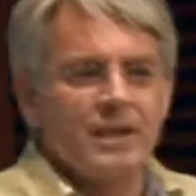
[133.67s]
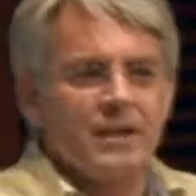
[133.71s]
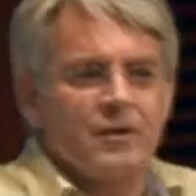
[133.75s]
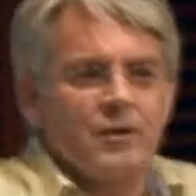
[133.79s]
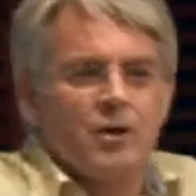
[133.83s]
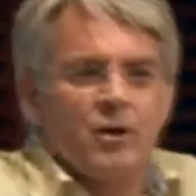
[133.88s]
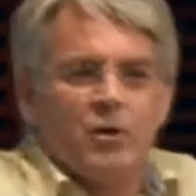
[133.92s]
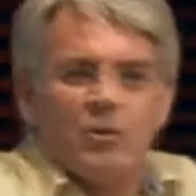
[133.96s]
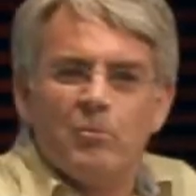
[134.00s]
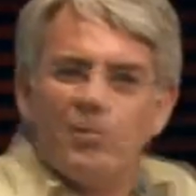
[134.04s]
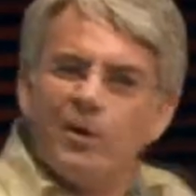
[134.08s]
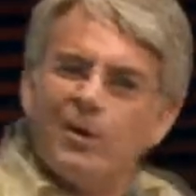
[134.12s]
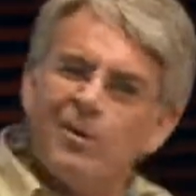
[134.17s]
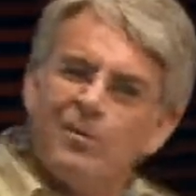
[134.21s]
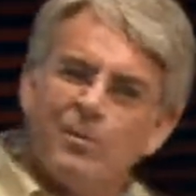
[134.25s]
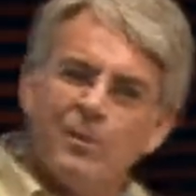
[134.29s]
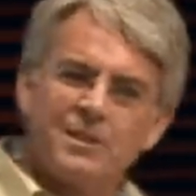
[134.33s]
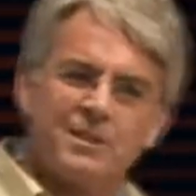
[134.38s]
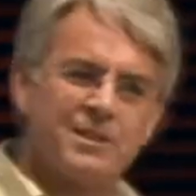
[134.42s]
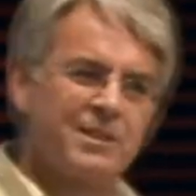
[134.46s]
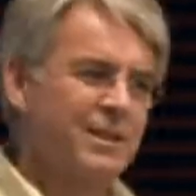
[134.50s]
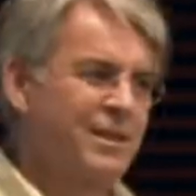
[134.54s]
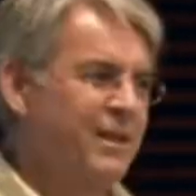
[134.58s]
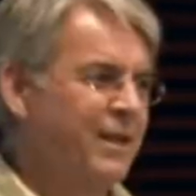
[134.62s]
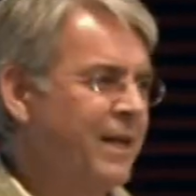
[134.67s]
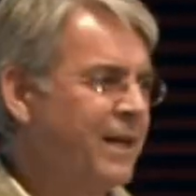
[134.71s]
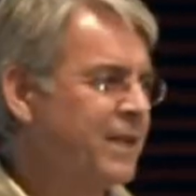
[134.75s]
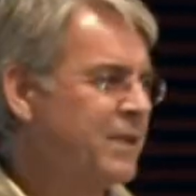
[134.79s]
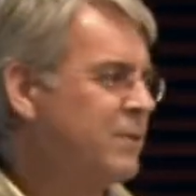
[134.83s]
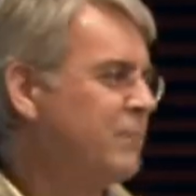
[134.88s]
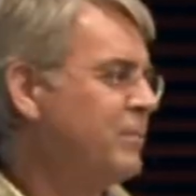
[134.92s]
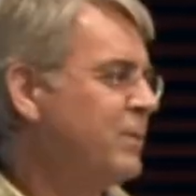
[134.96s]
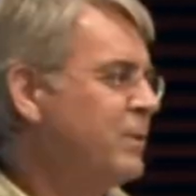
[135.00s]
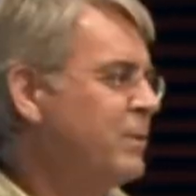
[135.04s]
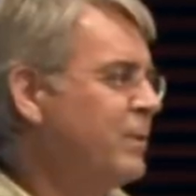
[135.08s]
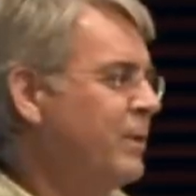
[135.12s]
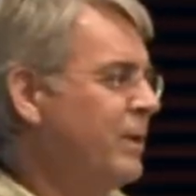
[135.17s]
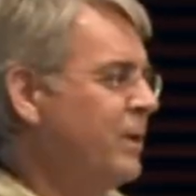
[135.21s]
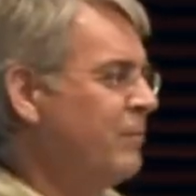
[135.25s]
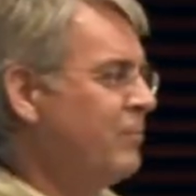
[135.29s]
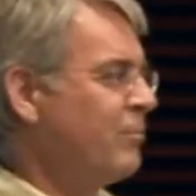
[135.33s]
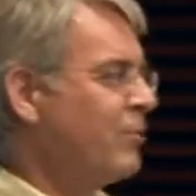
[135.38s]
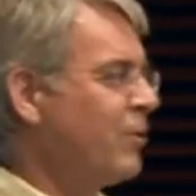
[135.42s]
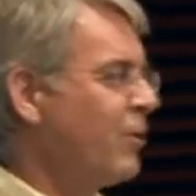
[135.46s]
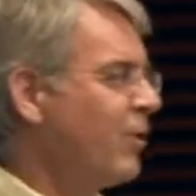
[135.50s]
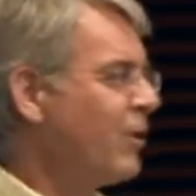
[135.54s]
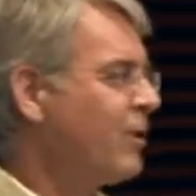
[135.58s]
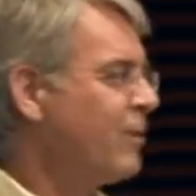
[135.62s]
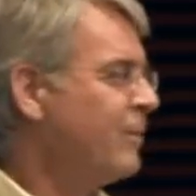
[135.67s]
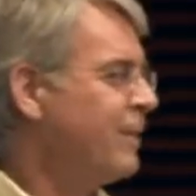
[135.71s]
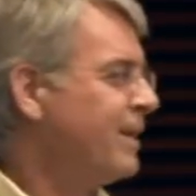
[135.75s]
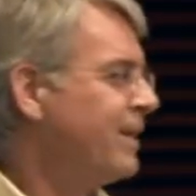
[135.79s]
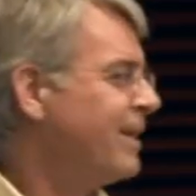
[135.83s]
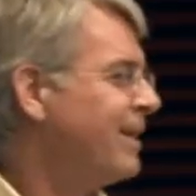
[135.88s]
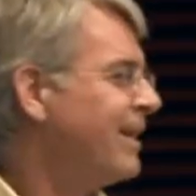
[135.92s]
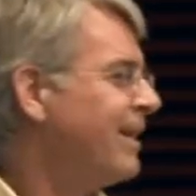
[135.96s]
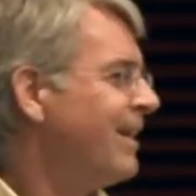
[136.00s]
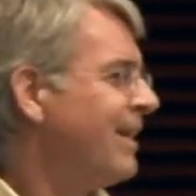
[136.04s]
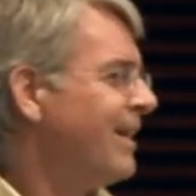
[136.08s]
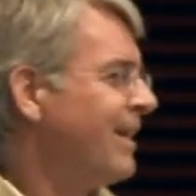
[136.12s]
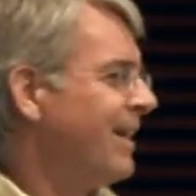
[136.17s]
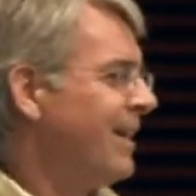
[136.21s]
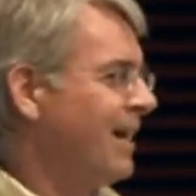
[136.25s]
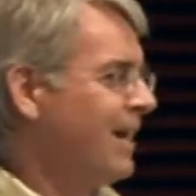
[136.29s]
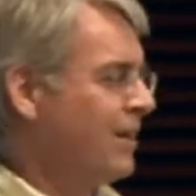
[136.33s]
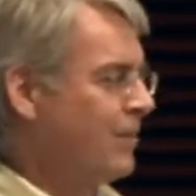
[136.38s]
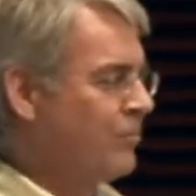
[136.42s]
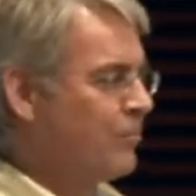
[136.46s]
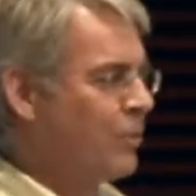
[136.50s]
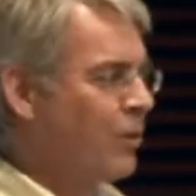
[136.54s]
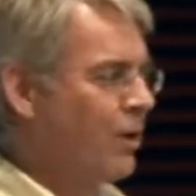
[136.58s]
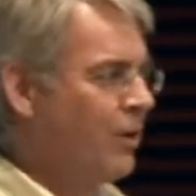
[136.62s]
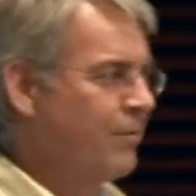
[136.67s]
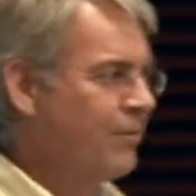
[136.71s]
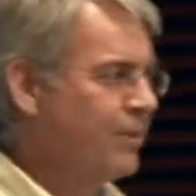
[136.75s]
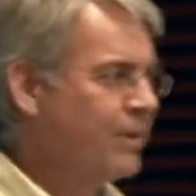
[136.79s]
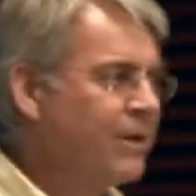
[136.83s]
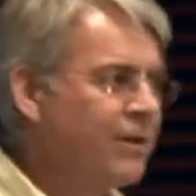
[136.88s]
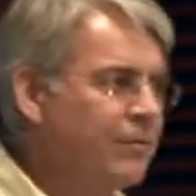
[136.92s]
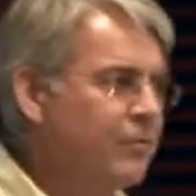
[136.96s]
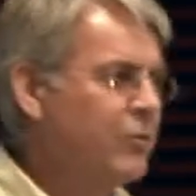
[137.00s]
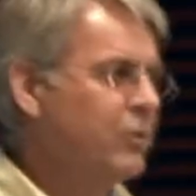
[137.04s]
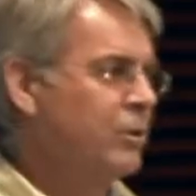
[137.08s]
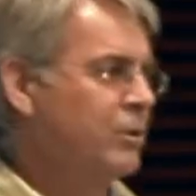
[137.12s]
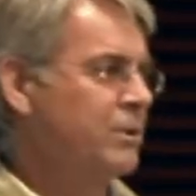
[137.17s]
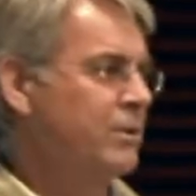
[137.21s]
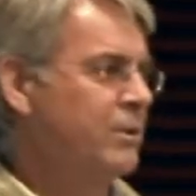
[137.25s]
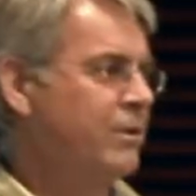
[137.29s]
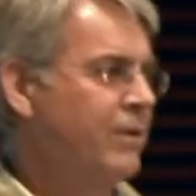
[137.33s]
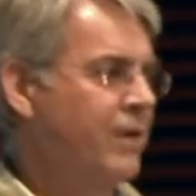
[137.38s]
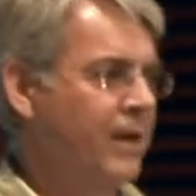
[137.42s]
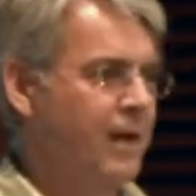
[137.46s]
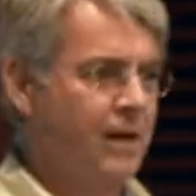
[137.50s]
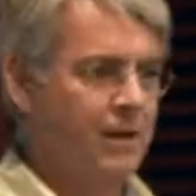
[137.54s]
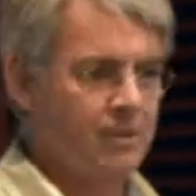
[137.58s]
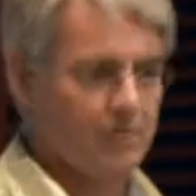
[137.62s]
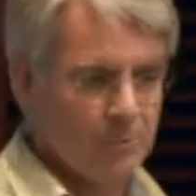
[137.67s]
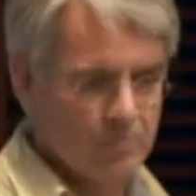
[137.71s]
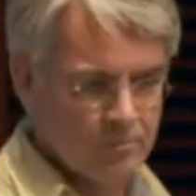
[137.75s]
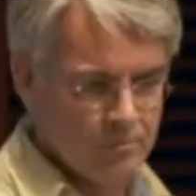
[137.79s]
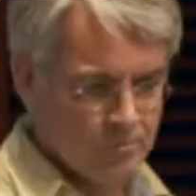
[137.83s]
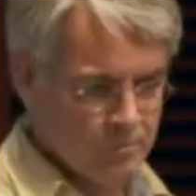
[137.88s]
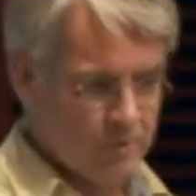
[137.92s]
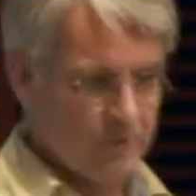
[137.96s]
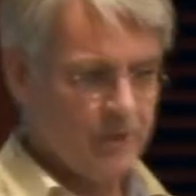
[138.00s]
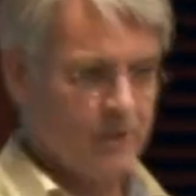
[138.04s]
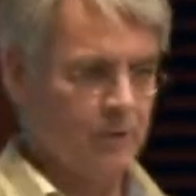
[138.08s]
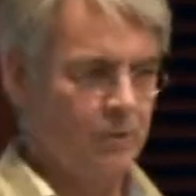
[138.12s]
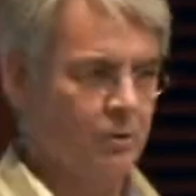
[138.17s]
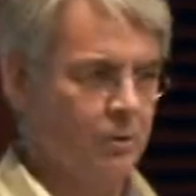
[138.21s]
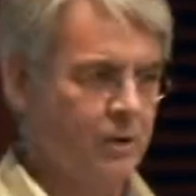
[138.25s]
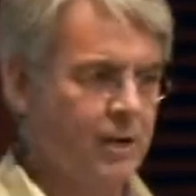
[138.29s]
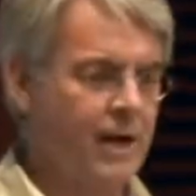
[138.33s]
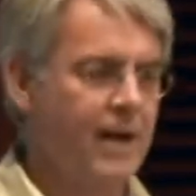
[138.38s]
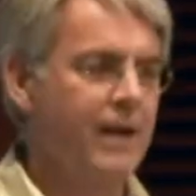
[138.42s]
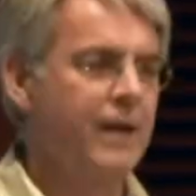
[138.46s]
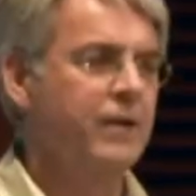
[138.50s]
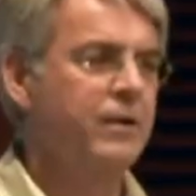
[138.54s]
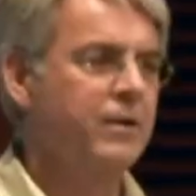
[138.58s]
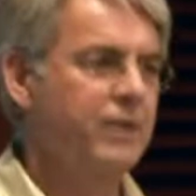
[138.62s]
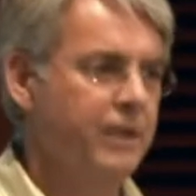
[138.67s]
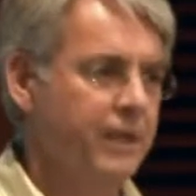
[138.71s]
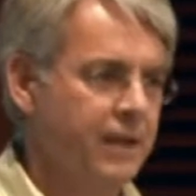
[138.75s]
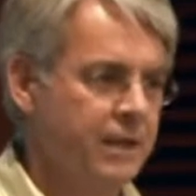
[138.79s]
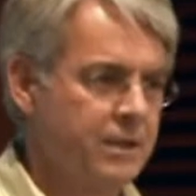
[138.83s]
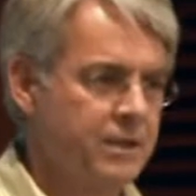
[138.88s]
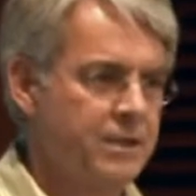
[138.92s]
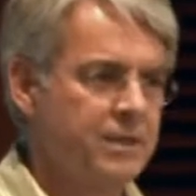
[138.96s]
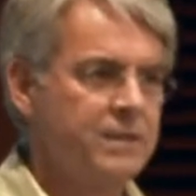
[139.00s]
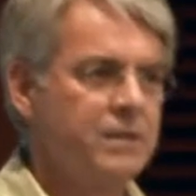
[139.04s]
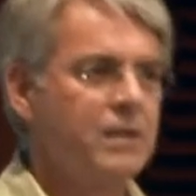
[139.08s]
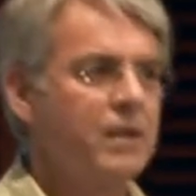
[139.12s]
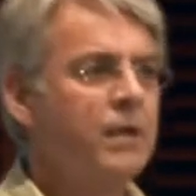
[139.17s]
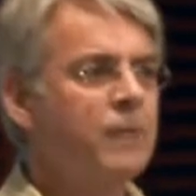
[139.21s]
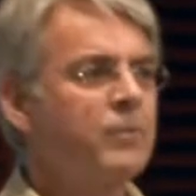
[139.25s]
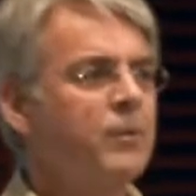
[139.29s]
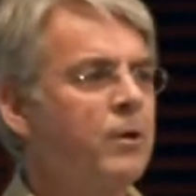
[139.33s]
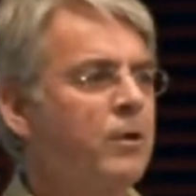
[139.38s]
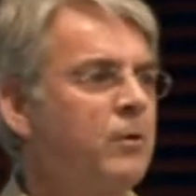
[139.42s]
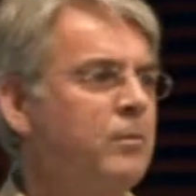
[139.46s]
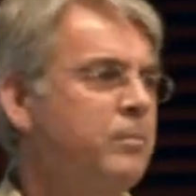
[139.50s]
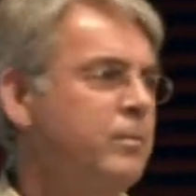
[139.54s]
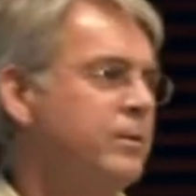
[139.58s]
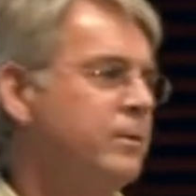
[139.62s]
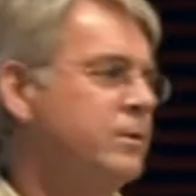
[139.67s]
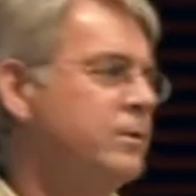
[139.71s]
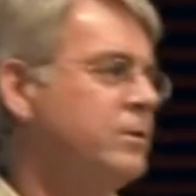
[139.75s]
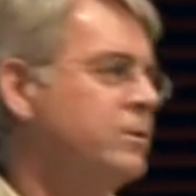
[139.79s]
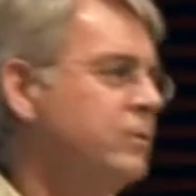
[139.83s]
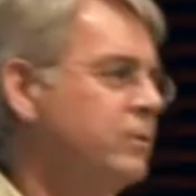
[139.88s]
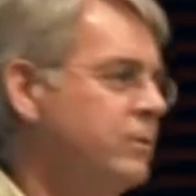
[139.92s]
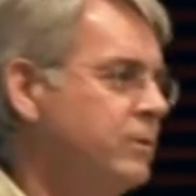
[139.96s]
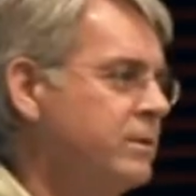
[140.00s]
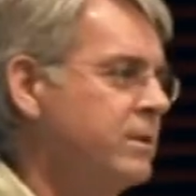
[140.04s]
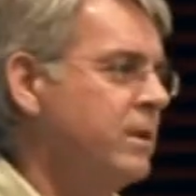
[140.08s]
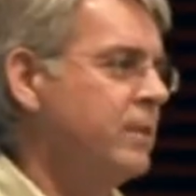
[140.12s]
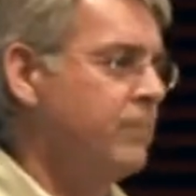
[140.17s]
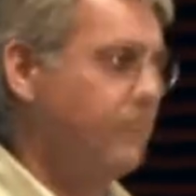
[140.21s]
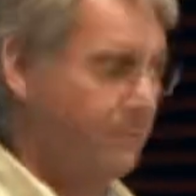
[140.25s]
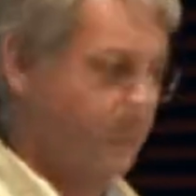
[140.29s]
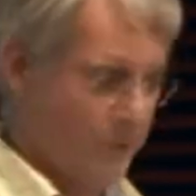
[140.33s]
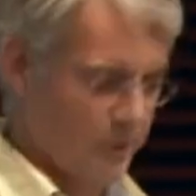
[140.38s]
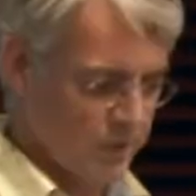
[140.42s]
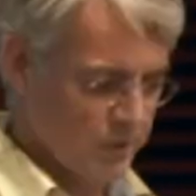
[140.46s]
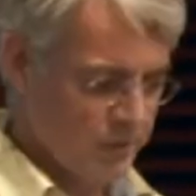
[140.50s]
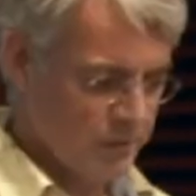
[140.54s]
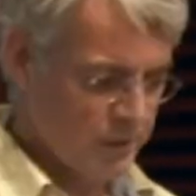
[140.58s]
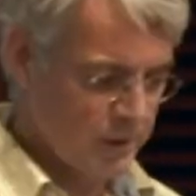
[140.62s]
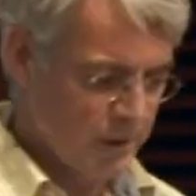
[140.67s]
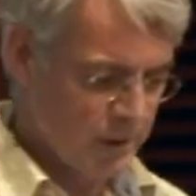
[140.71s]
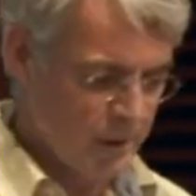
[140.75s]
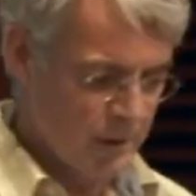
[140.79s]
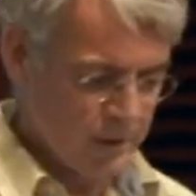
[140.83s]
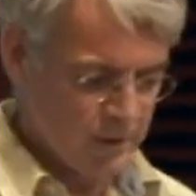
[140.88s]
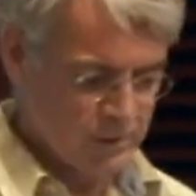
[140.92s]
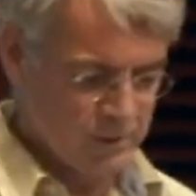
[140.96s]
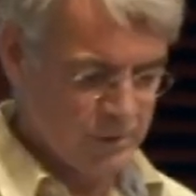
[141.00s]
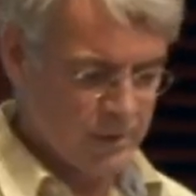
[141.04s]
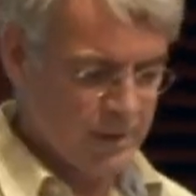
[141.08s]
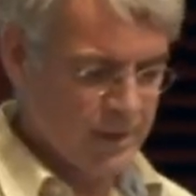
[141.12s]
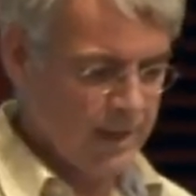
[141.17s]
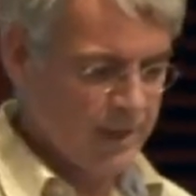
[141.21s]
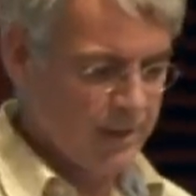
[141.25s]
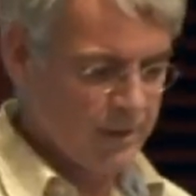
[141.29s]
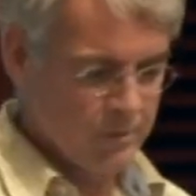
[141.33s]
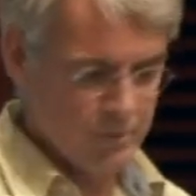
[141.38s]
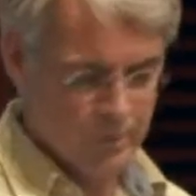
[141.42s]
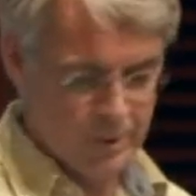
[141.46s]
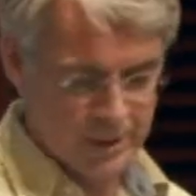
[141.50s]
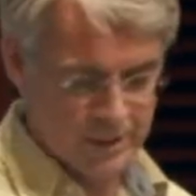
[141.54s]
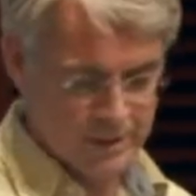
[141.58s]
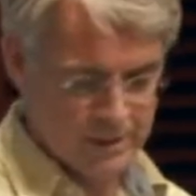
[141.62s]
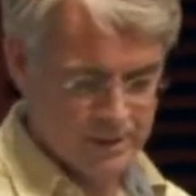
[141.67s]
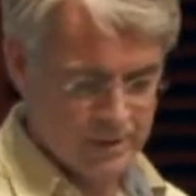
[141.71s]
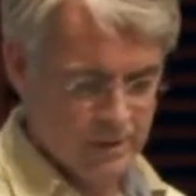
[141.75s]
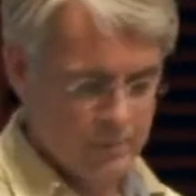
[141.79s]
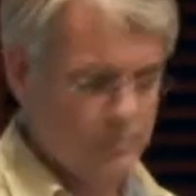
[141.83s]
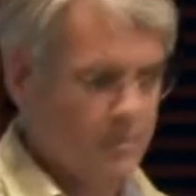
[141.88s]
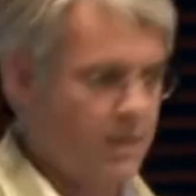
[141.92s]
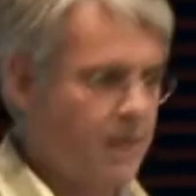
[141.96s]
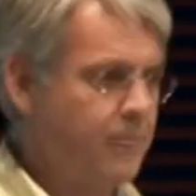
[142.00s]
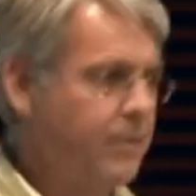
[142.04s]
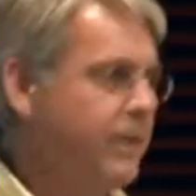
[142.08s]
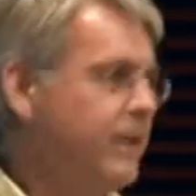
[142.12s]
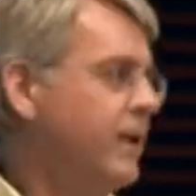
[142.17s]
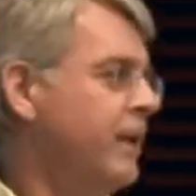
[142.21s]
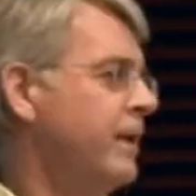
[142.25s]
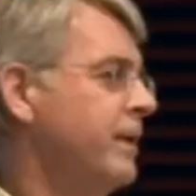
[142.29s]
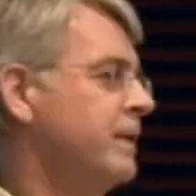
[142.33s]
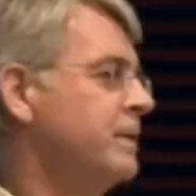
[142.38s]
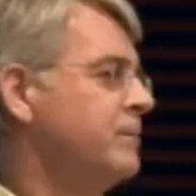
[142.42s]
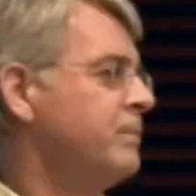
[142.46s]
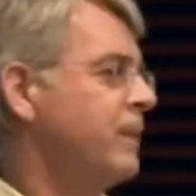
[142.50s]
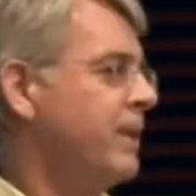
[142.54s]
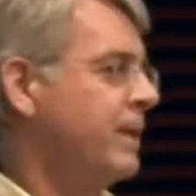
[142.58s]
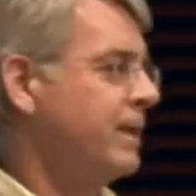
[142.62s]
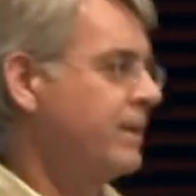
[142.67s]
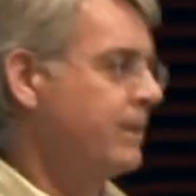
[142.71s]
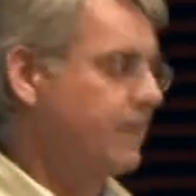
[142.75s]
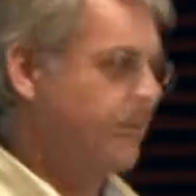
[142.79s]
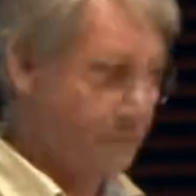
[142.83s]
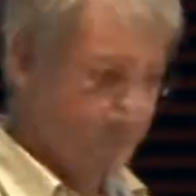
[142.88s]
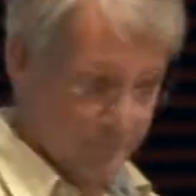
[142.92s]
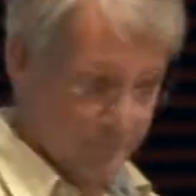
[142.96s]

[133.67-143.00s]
you go, well, what's the connection between employment and poverty? Of course, there are pretty organic connections, and I'm going to pursue some of those today in ways that may be unexpected.